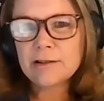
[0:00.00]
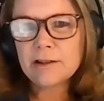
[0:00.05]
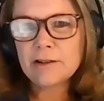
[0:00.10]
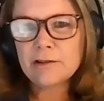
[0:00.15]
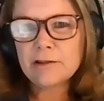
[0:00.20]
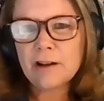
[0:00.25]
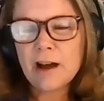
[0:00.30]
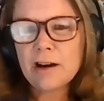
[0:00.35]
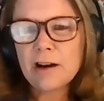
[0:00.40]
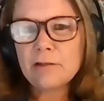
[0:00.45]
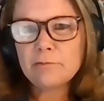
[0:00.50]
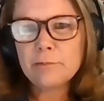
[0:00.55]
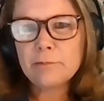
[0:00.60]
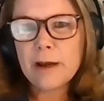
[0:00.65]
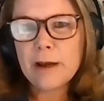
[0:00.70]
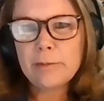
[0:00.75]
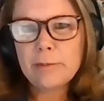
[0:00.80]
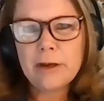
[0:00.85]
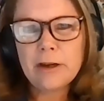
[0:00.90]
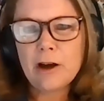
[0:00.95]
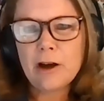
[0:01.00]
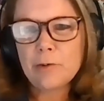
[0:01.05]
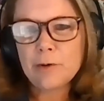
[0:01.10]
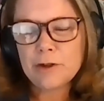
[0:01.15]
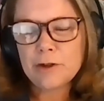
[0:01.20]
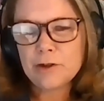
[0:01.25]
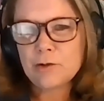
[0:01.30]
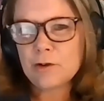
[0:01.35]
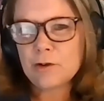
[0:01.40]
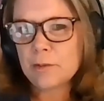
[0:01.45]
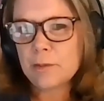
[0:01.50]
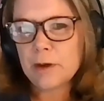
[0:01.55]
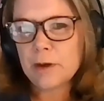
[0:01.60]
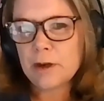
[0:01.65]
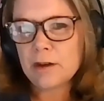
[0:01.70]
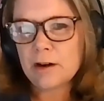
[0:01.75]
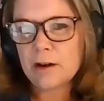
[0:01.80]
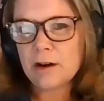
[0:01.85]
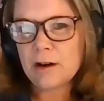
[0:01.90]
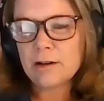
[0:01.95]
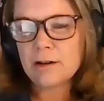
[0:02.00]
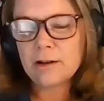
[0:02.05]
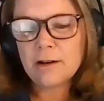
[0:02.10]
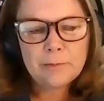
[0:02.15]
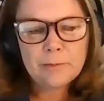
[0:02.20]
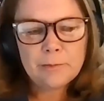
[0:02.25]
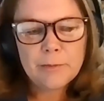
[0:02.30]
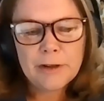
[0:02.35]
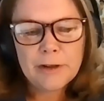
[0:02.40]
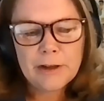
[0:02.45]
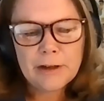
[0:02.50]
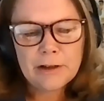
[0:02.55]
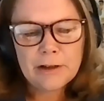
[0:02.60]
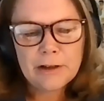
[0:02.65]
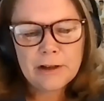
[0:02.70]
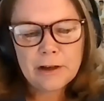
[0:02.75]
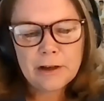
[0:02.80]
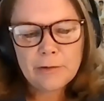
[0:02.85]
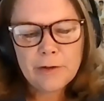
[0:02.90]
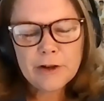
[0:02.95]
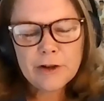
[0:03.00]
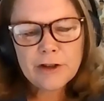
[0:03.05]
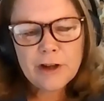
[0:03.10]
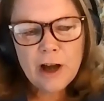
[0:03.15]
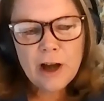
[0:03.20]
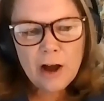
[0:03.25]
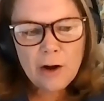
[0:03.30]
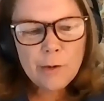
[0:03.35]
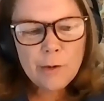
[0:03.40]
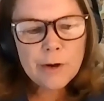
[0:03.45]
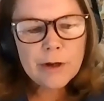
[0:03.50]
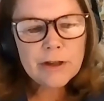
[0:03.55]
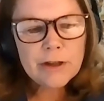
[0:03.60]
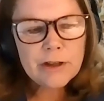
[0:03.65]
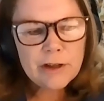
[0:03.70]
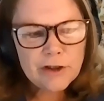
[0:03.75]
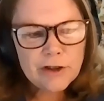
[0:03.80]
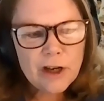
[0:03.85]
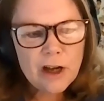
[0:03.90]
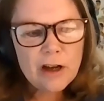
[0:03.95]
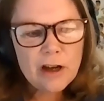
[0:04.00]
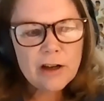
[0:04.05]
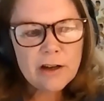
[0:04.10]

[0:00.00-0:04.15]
They're not maybe always going to be there, but there you know there's always there's